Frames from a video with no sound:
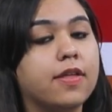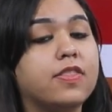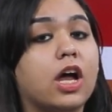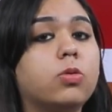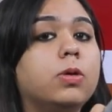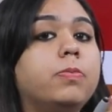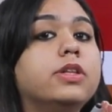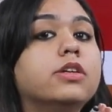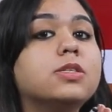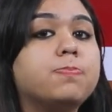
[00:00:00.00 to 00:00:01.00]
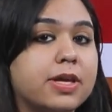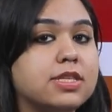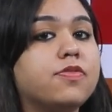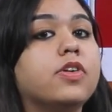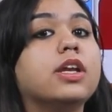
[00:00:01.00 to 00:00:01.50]
that will be the
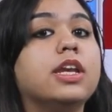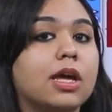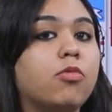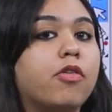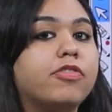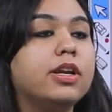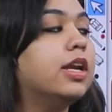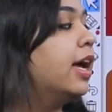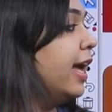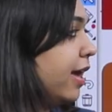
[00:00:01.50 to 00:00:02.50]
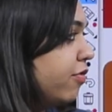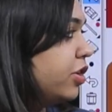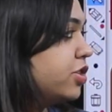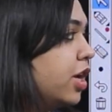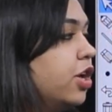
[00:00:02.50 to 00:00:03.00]
specific name of an
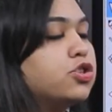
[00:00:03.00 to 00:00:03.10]
event.